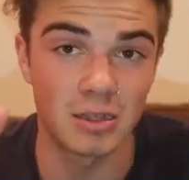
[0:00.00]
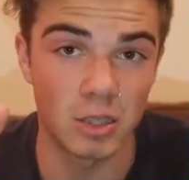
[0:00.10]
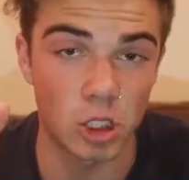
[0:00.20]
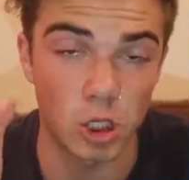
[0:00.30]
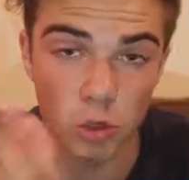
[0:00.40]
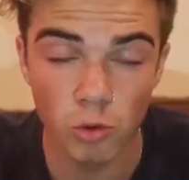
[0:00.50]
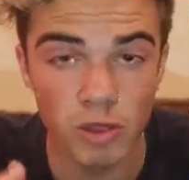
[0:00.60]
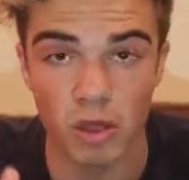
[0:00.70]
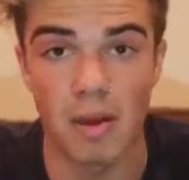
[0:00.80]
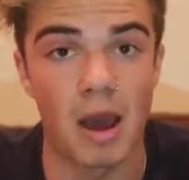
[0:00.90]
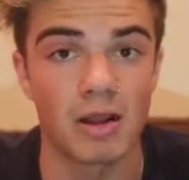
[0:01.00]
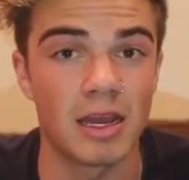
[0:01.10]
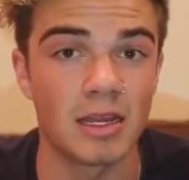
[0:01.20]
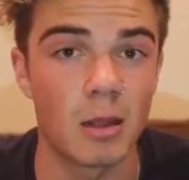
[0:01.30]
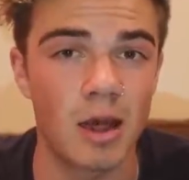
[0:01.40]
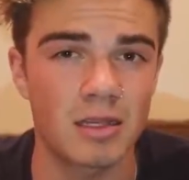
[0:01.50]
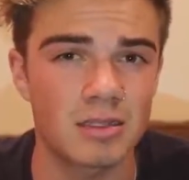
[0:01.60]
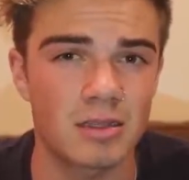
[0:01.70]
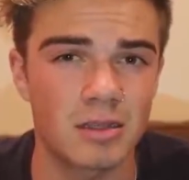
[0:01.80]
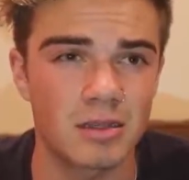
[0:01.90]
the truth about it and a lot of,